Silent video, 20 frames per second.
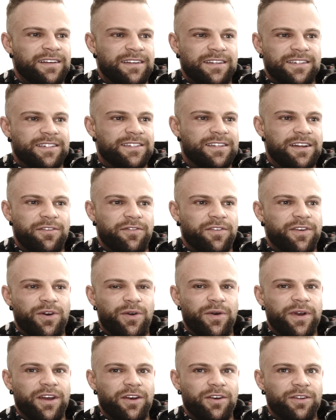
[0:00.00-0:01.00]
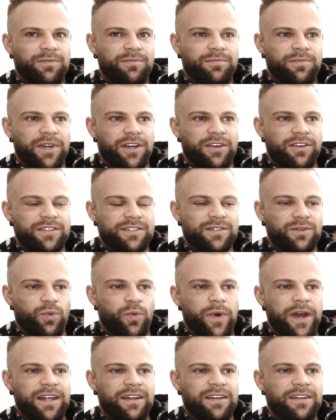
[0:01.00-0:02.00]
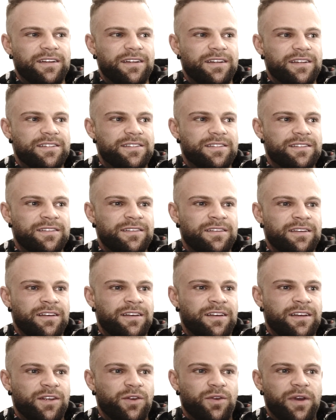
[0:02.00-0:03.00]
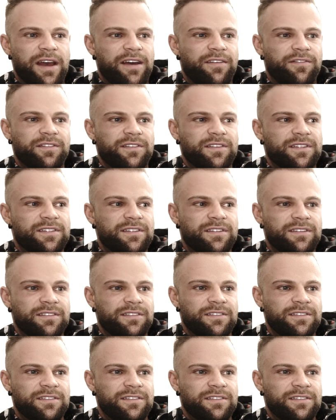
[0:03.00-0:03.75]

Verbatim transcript: stuff going on because waiting is you haven't